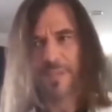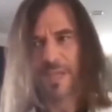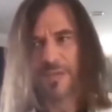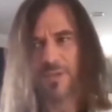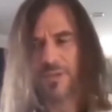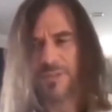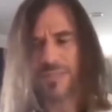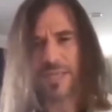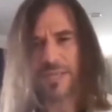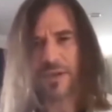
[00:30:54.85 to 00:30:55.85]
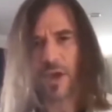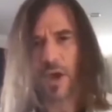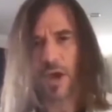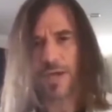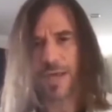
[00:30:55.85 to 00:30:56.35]
And who said,
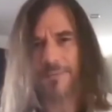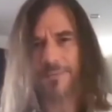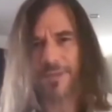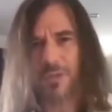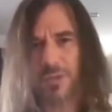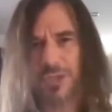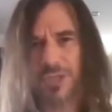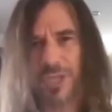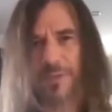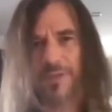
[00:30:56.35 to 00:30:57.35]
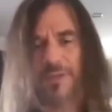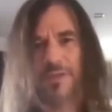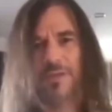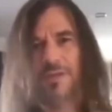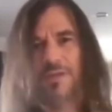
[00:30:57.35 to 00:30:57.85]
I am the good shepherd?
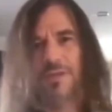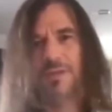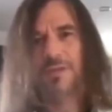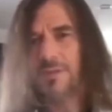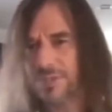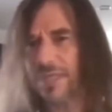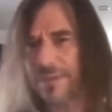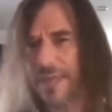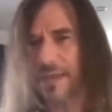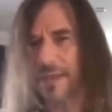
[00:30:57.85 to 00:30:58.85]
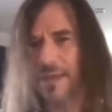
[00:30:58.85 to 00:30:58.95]
Who said that?